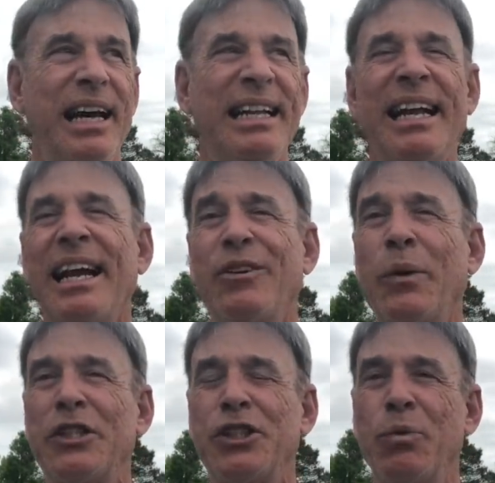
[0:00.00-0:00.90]
And then I
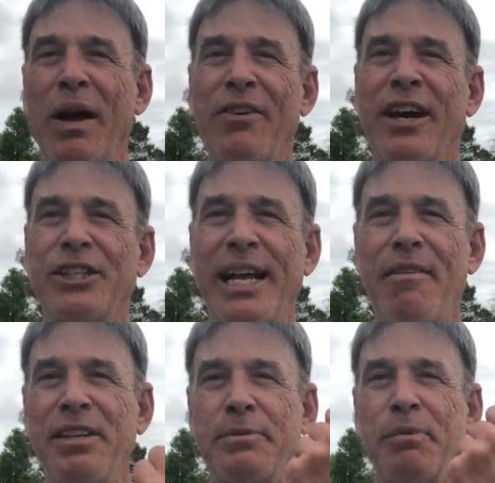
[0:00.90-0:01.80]
question whether I should
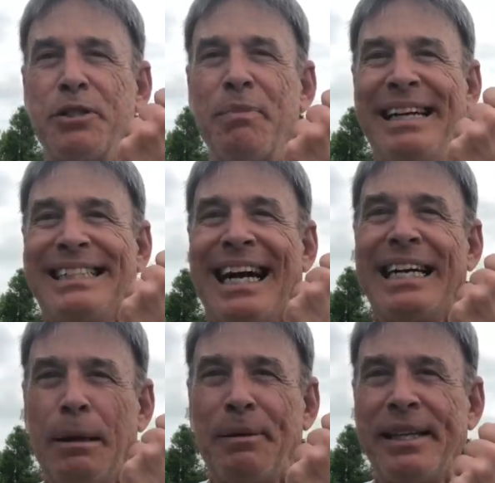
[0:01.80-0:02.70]
have this much money
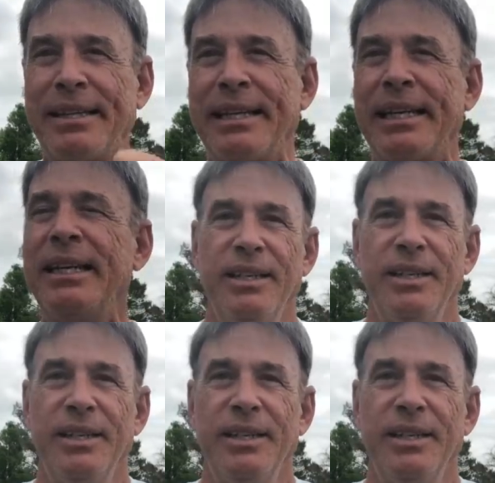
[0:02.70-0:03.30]
tied up in the thing.